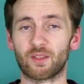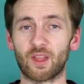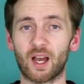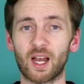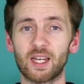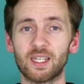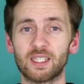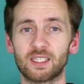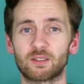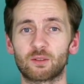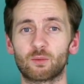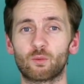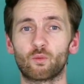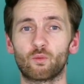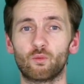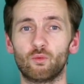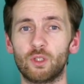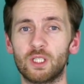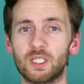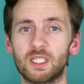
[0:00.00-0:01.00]
That is
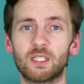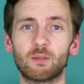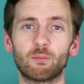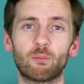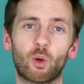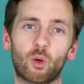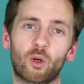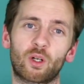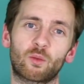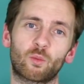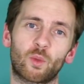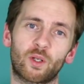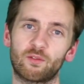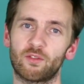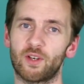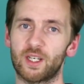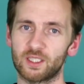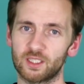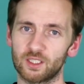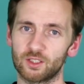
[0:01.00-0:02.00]
really important when
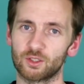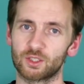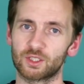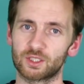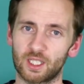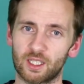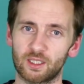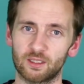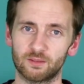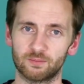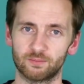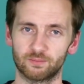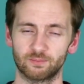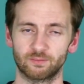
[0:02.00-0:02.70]
finding your style.